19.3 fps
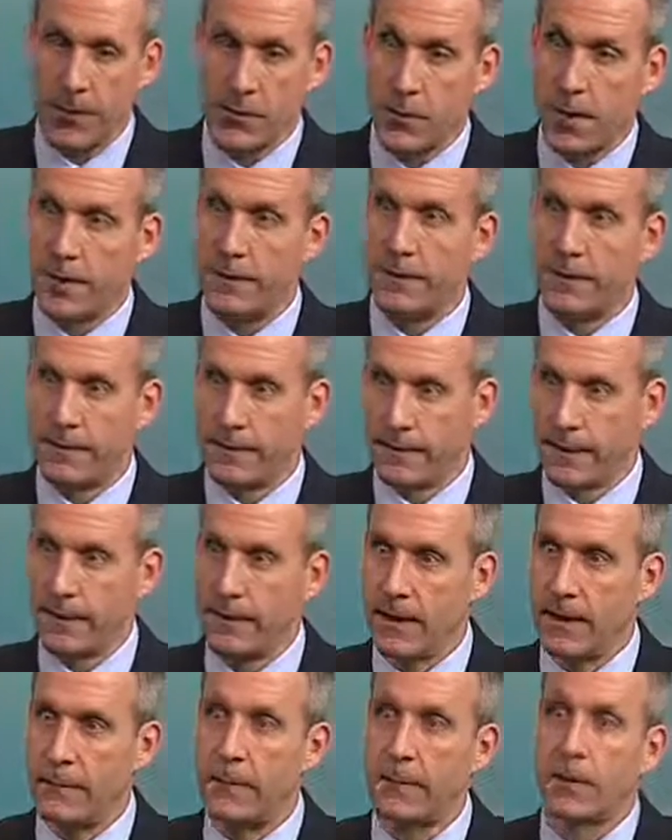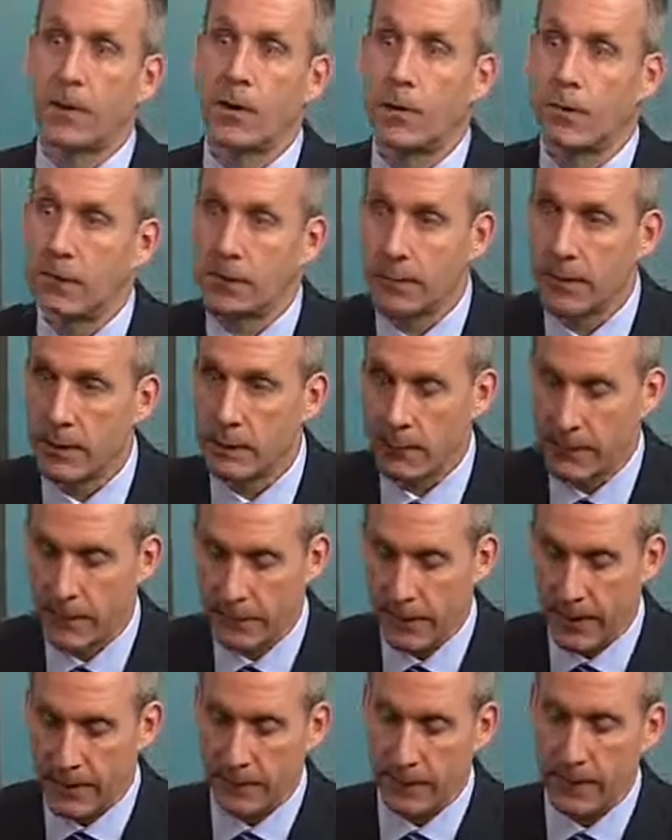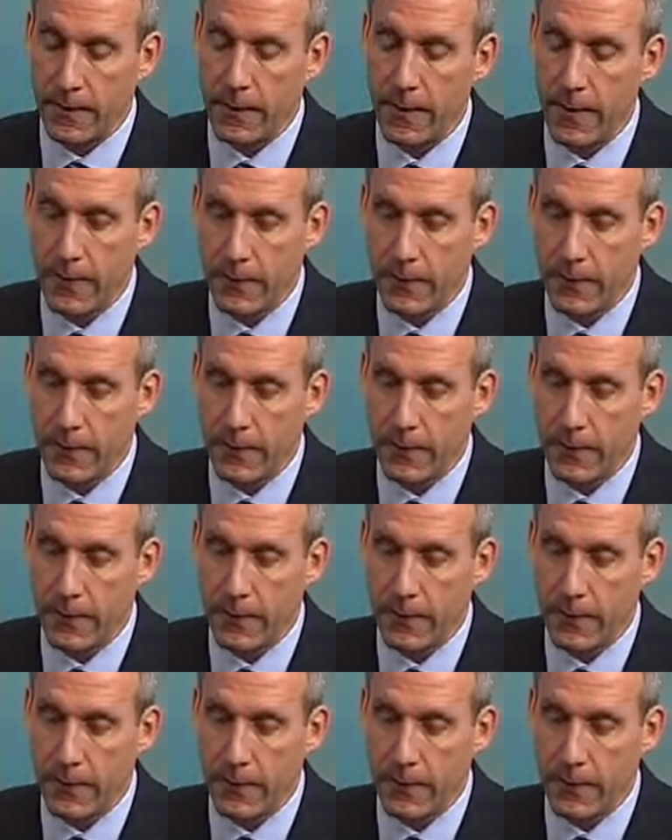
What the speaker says: transient state. A lot of people come from different states.